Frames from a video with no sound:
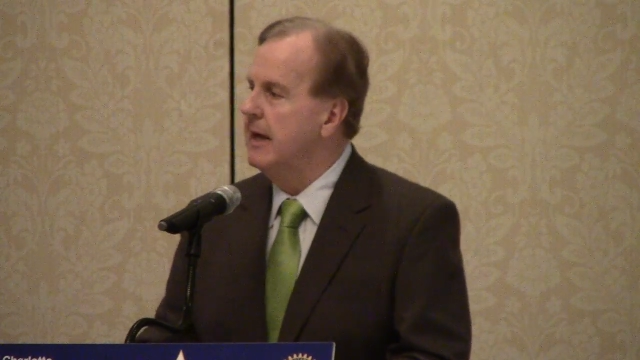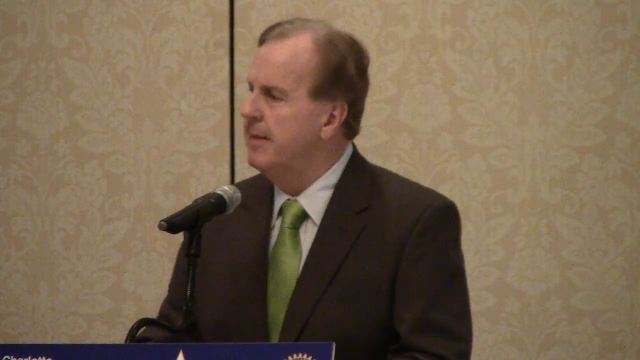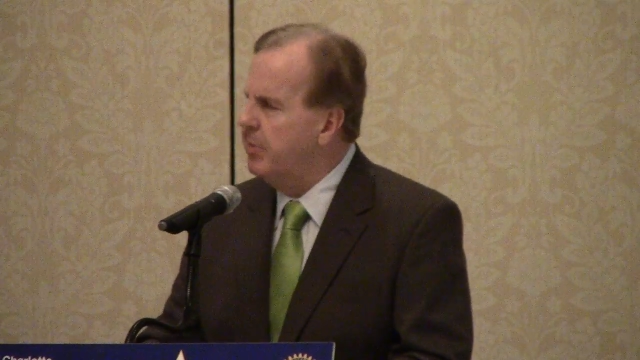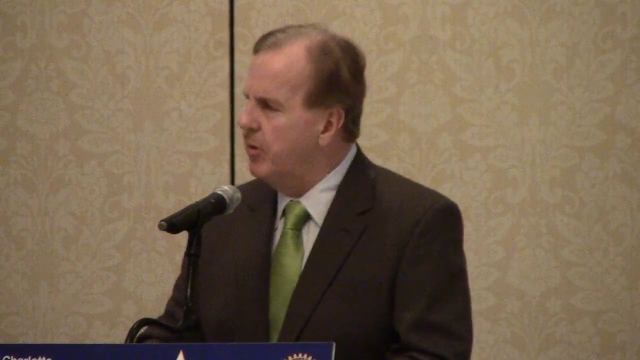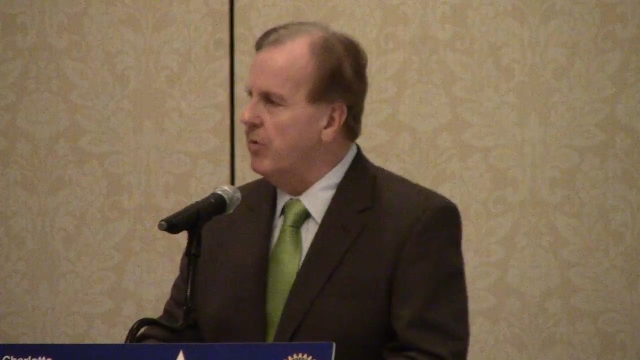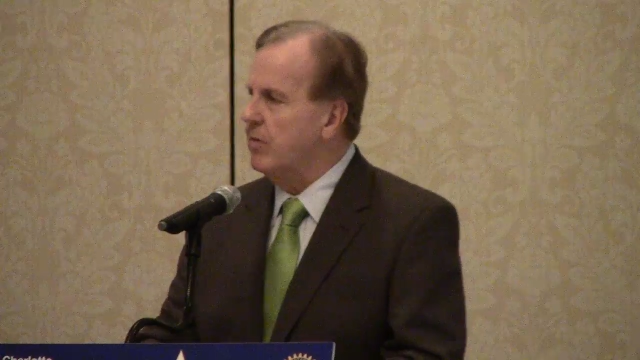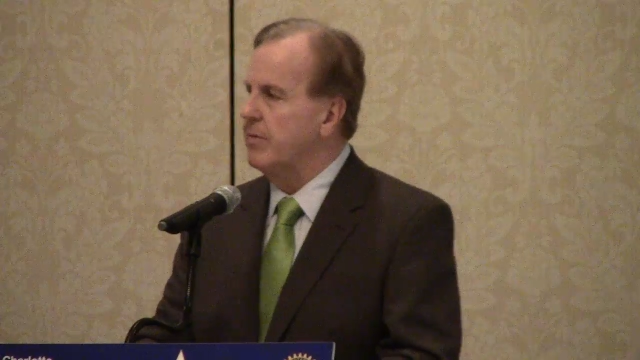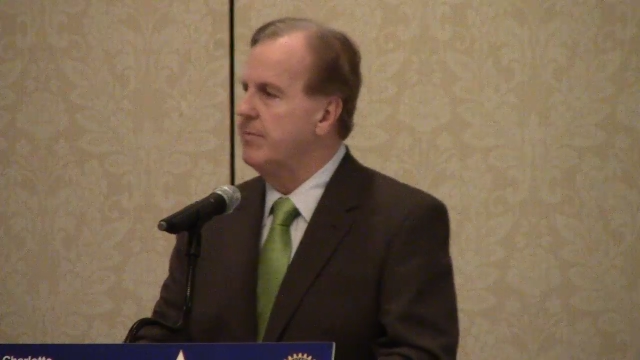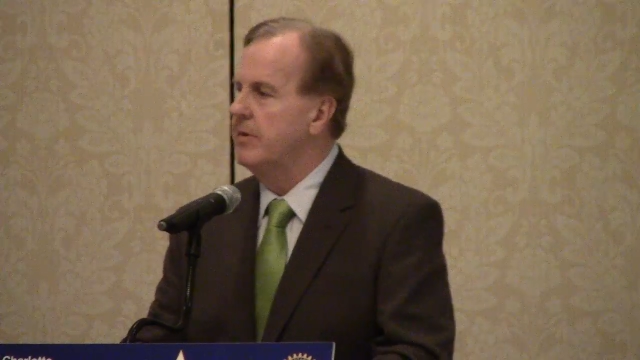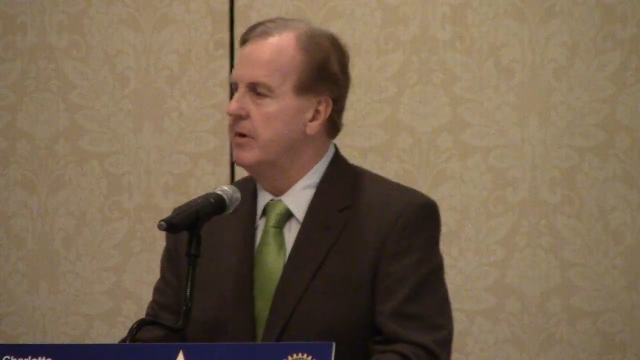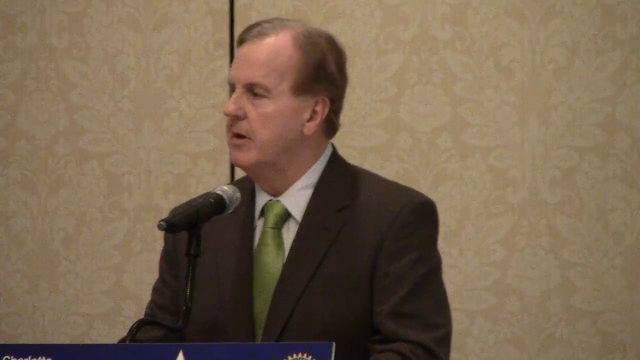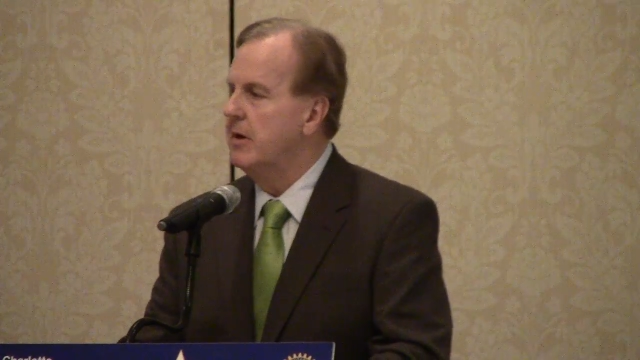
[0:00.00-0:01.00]
imploring
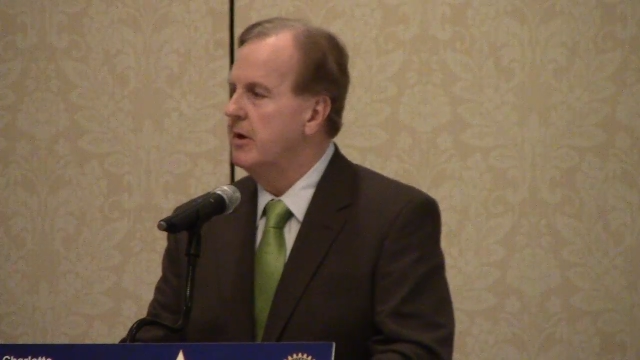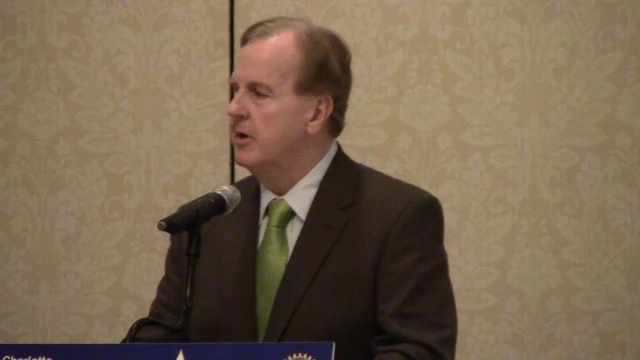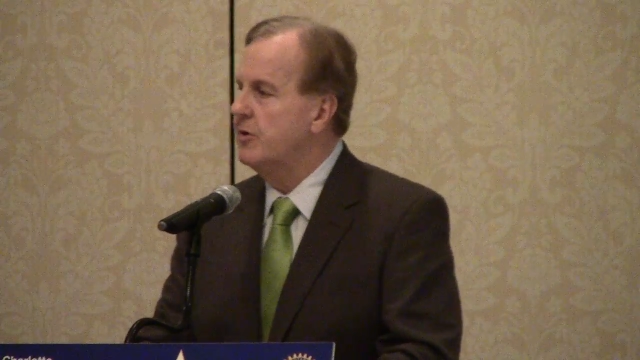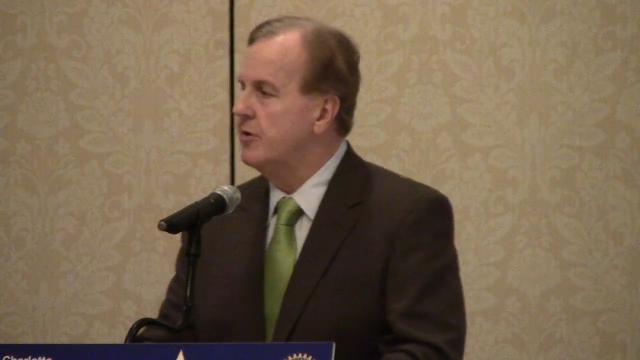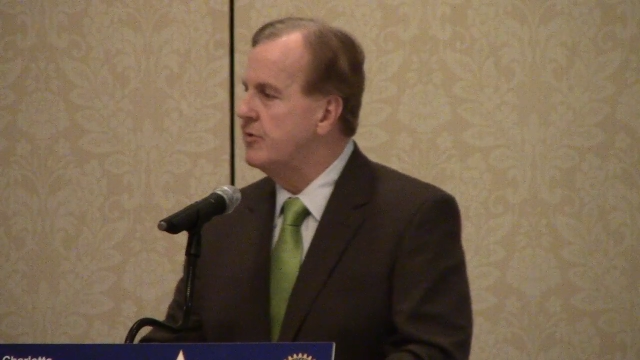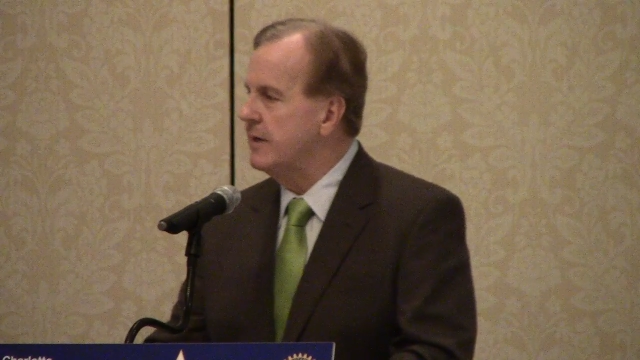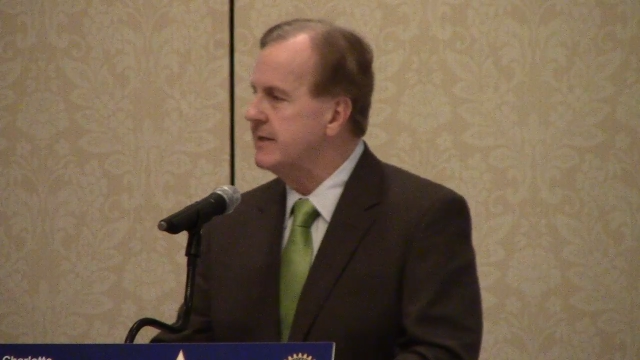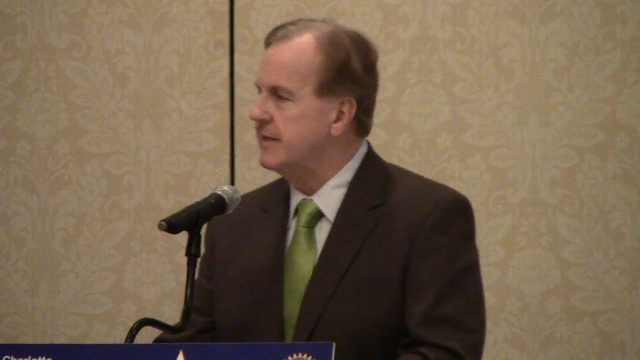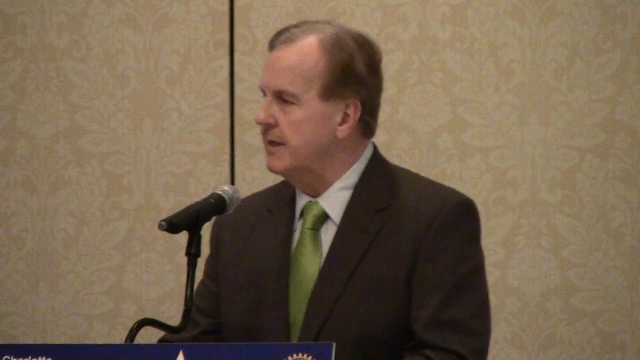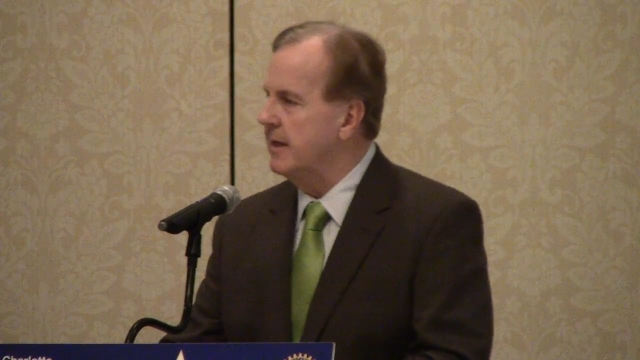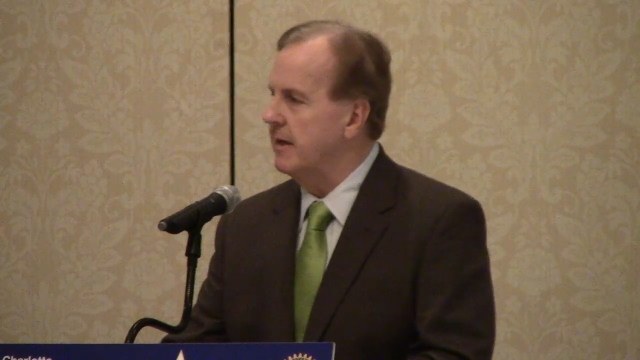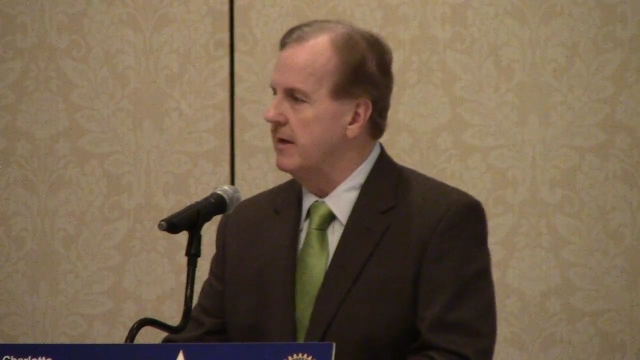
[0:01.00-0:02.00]
to address
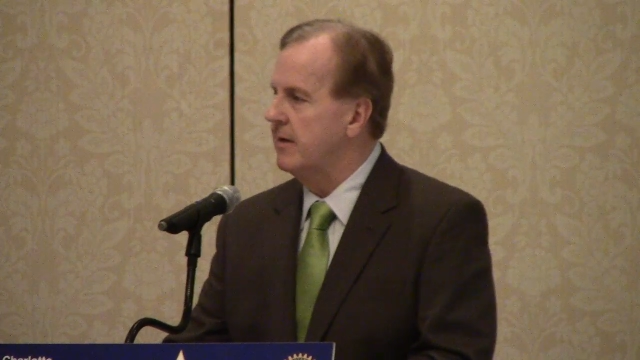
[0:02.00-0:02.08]
the debt